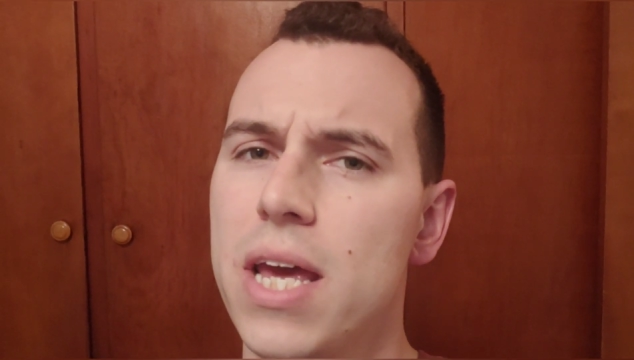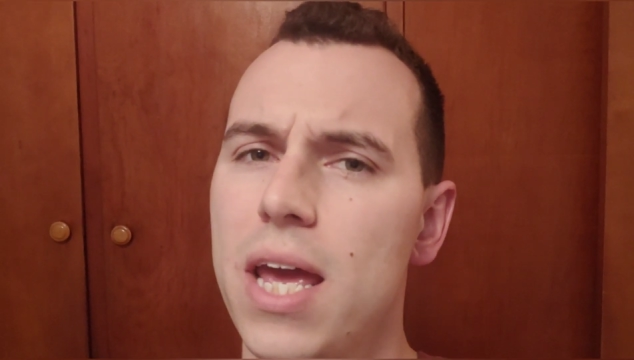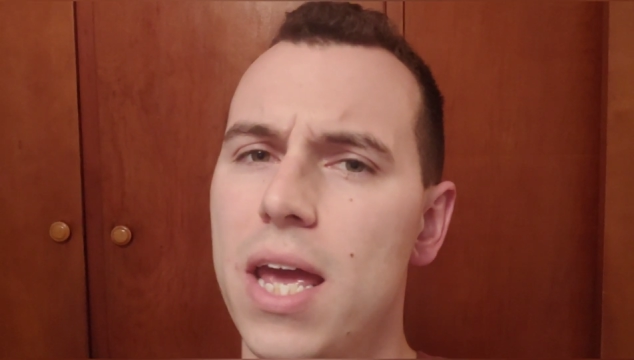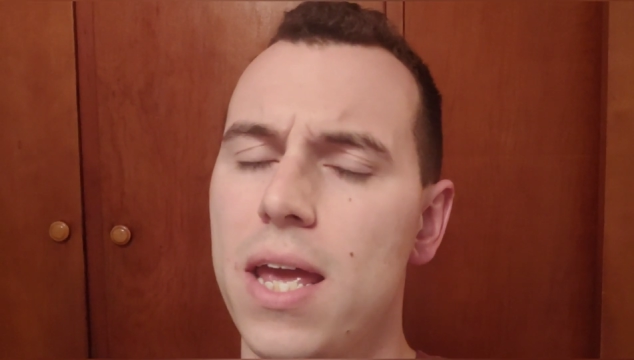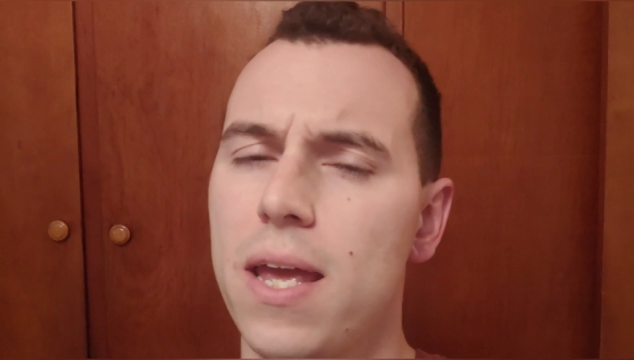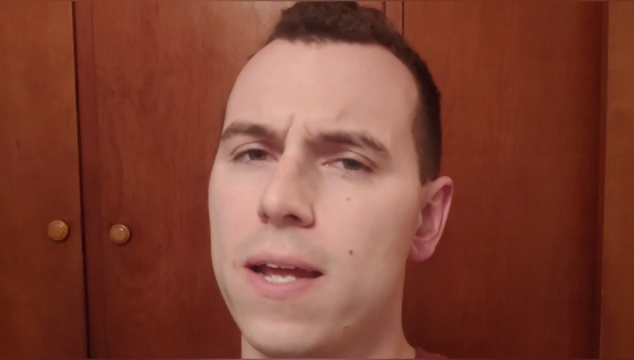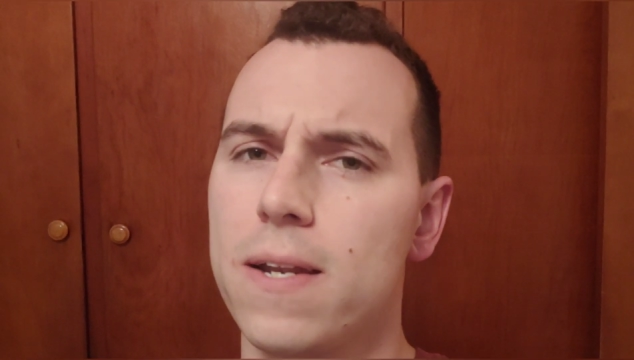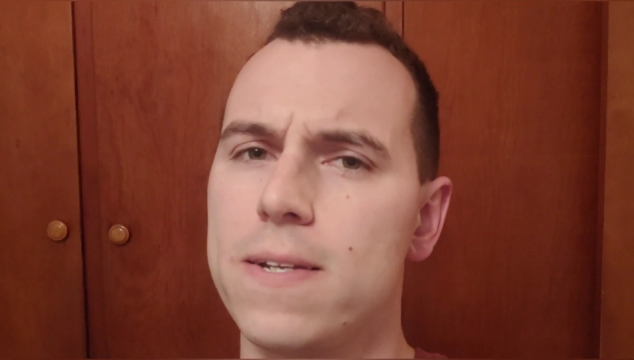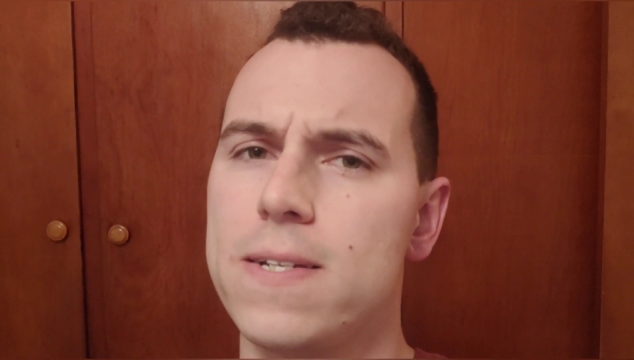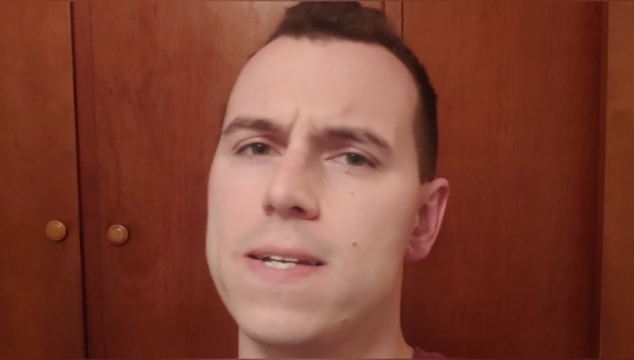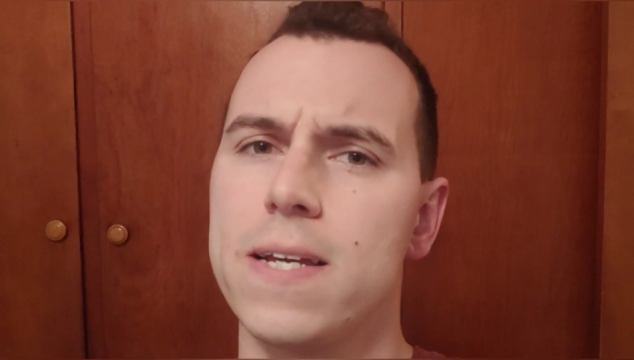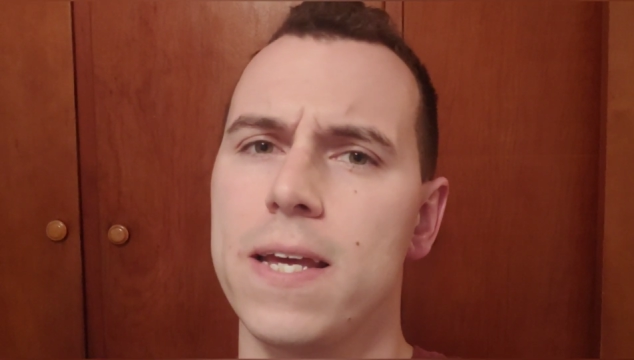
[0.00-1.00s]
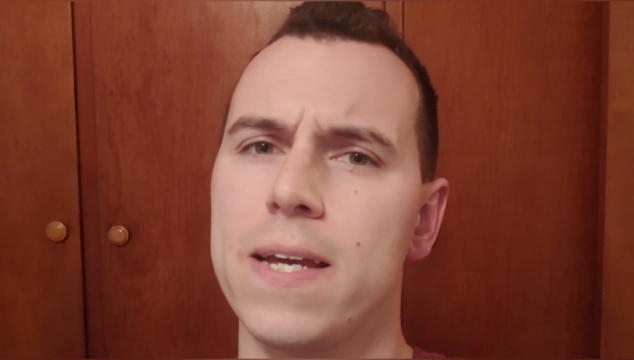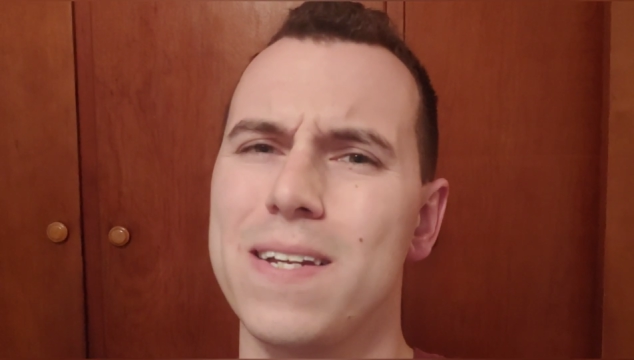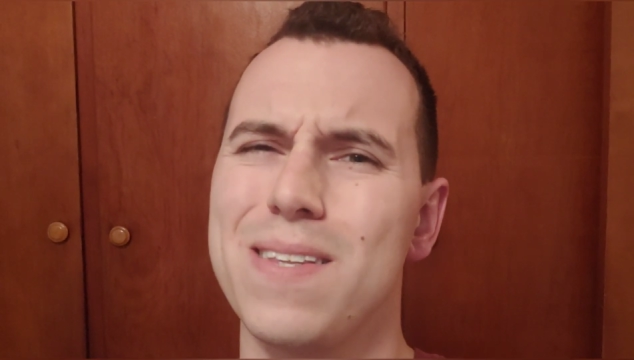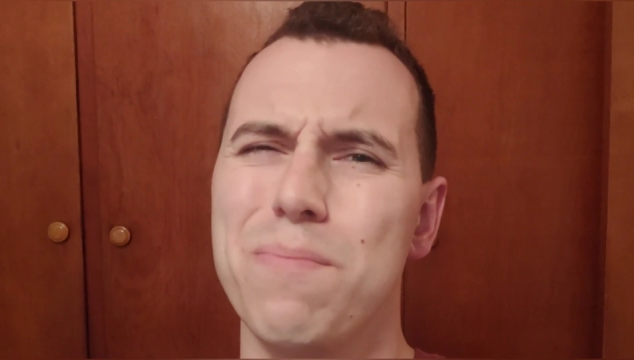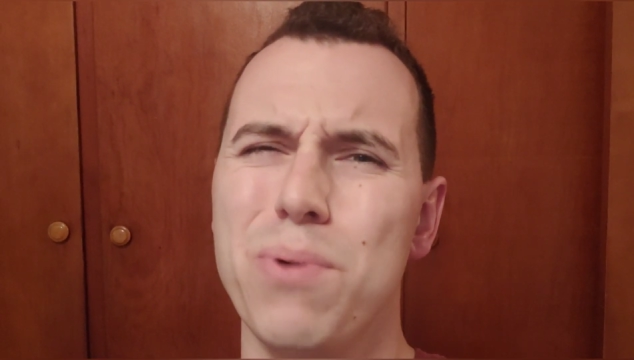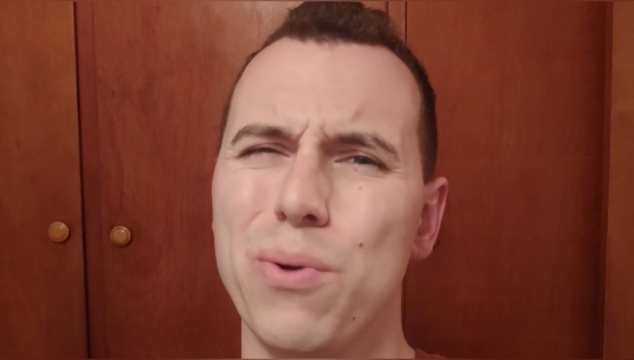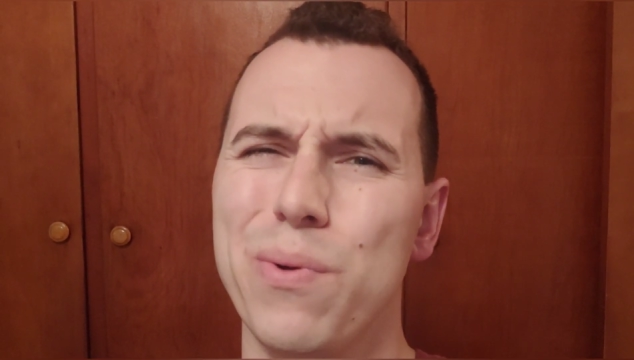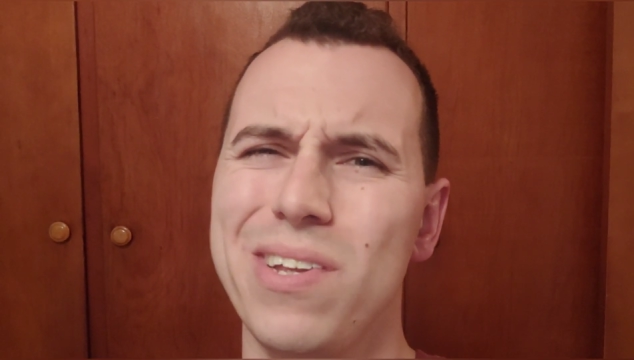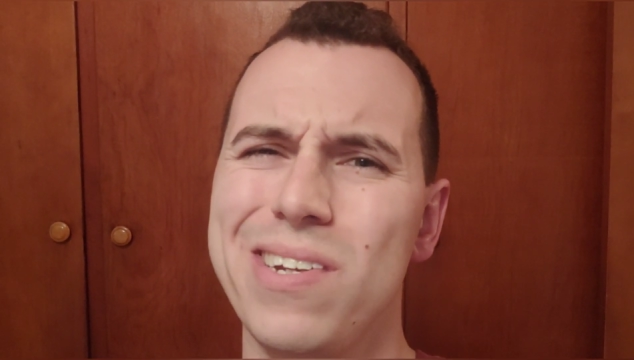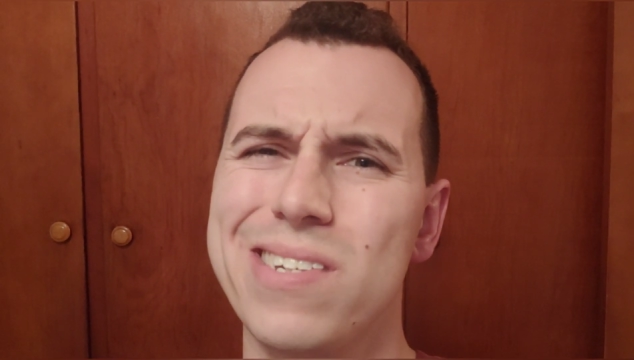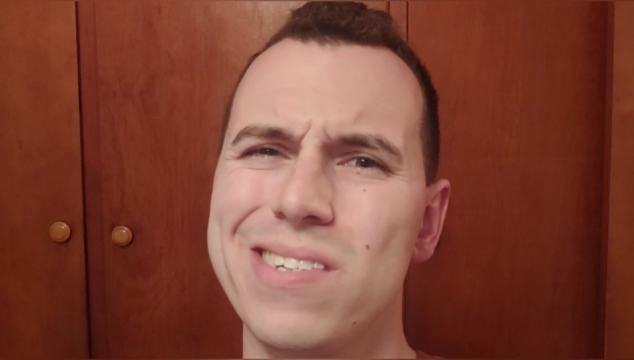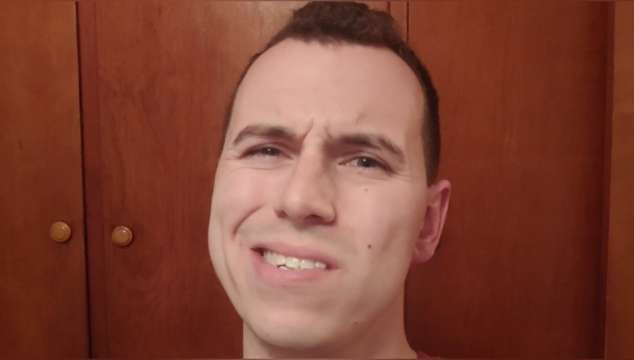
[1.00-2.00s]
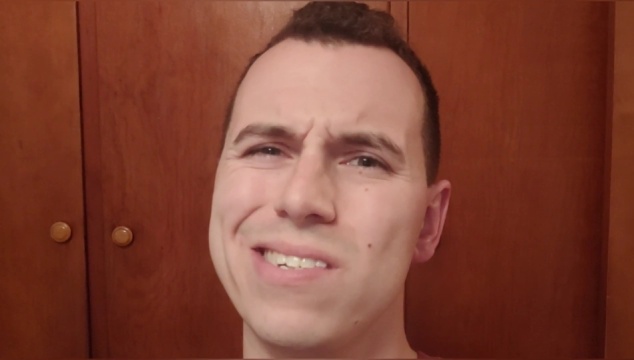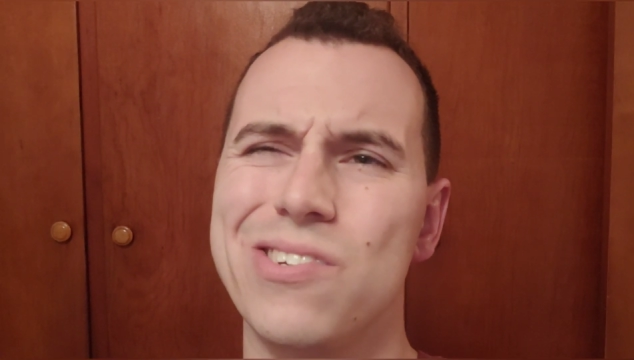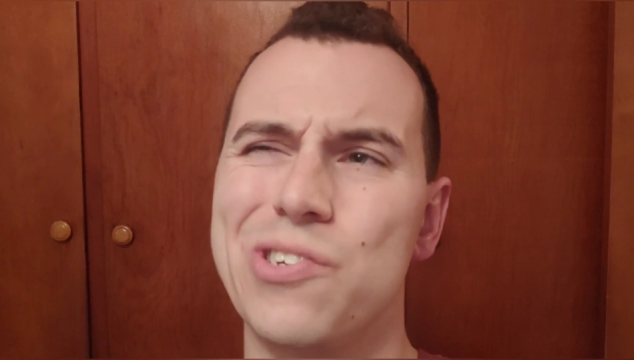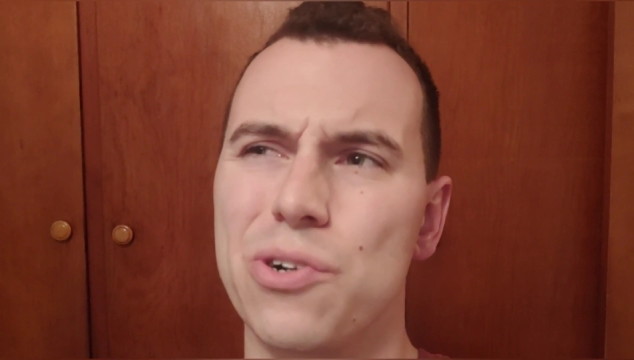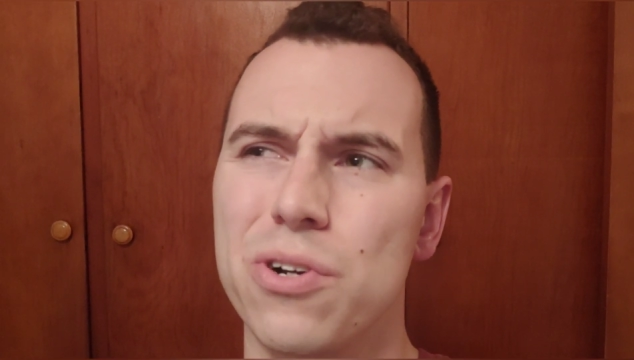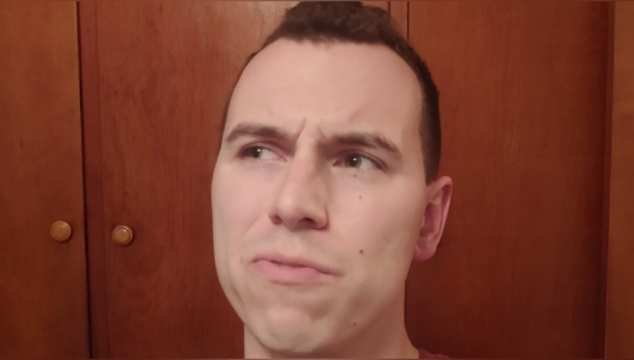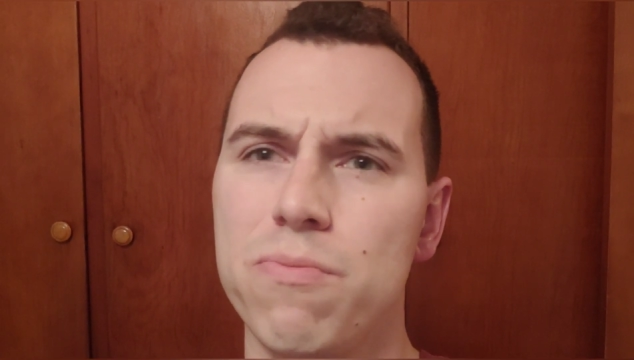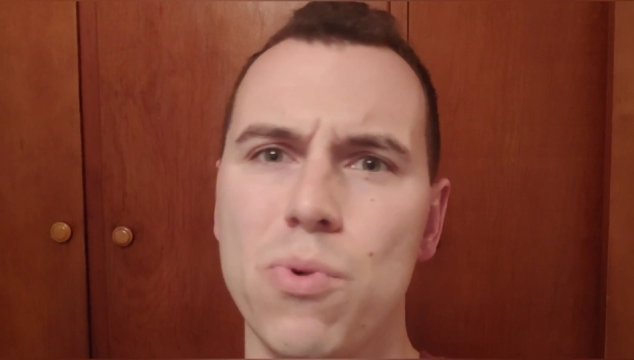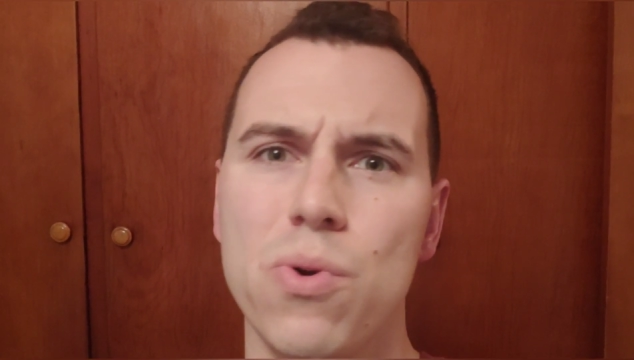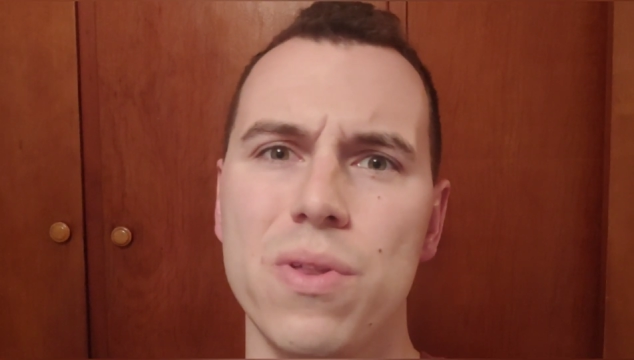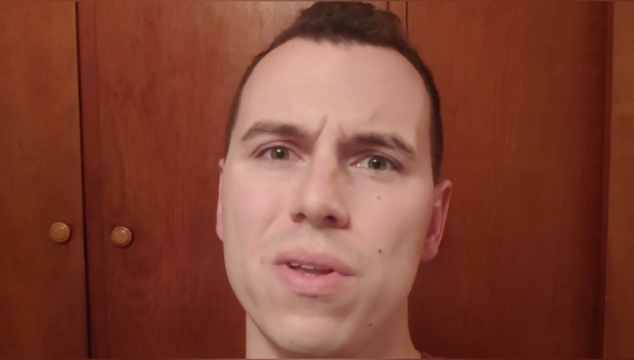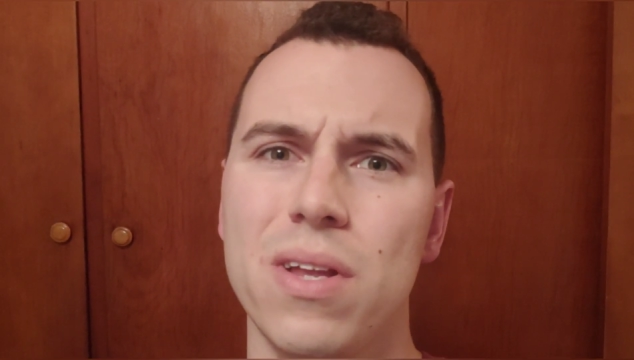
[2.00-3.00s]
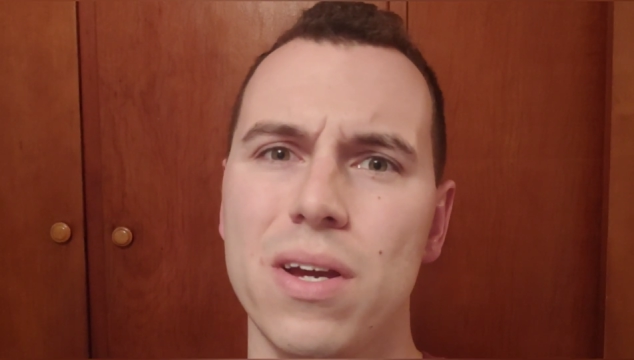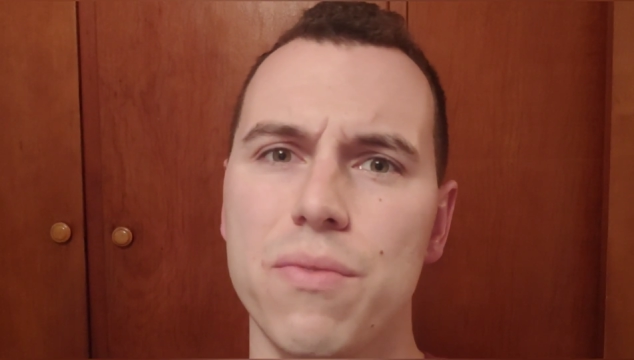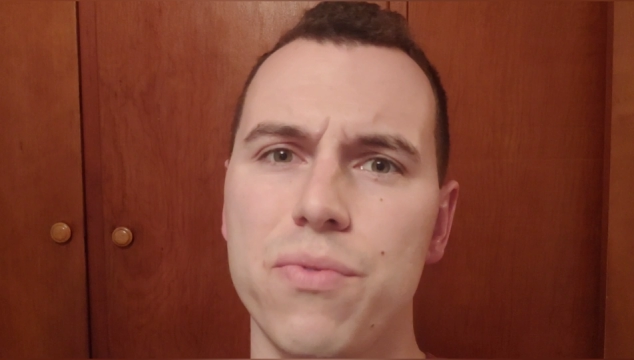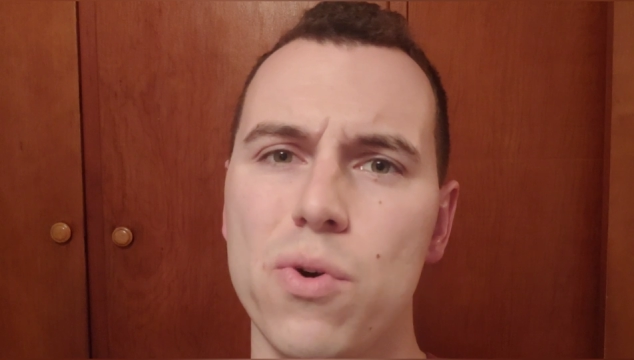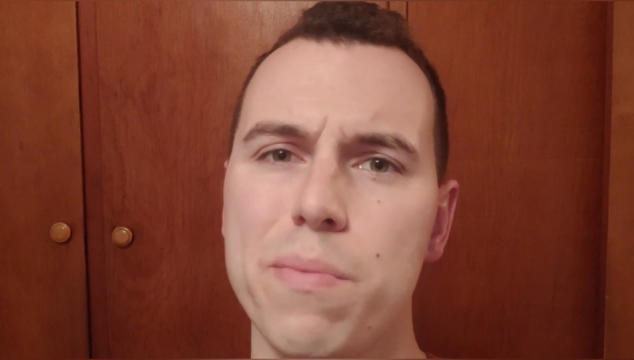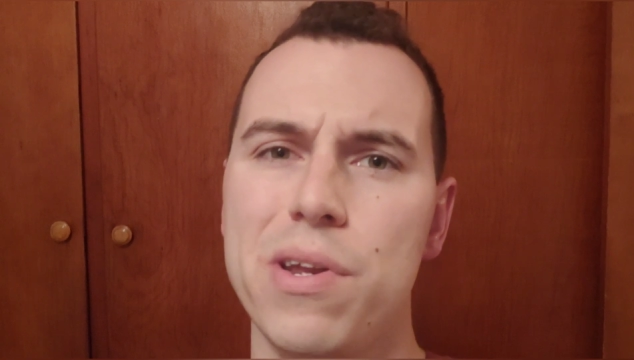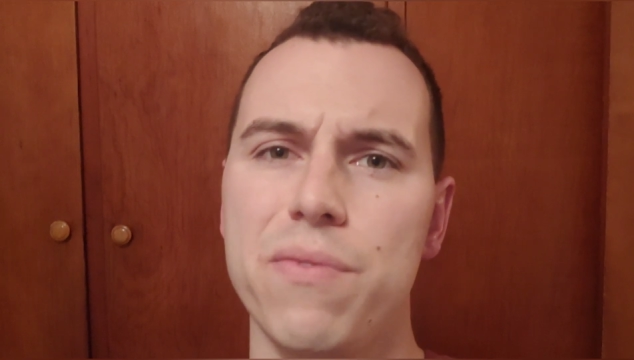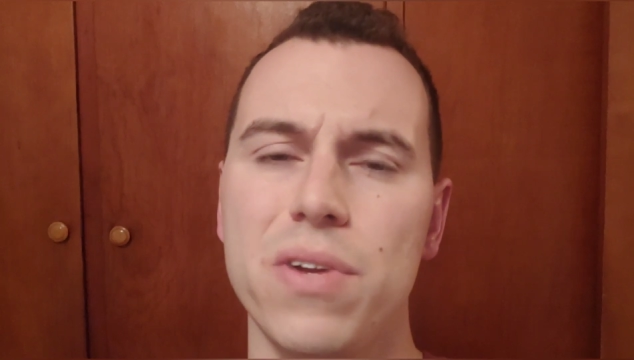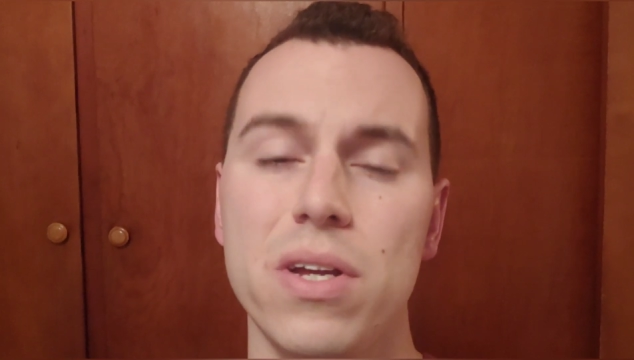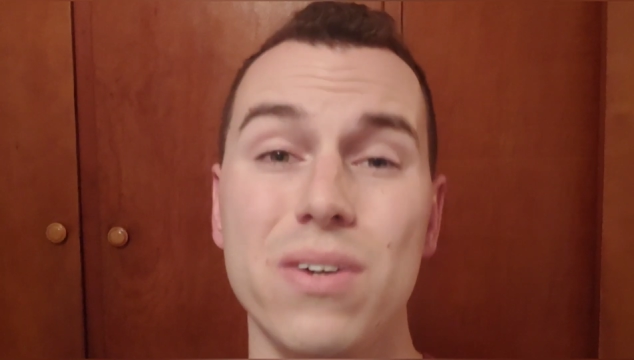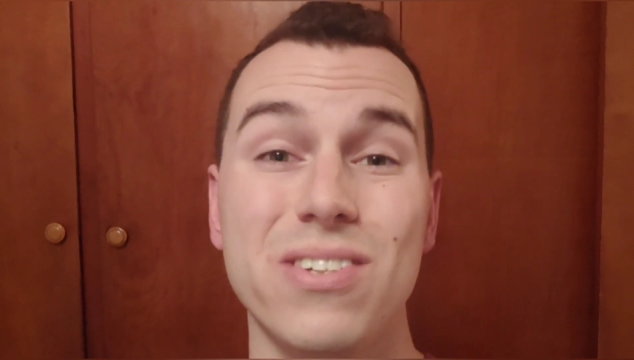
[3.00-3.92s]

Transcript: and and the book really doesn't deserve more than like a four minute video,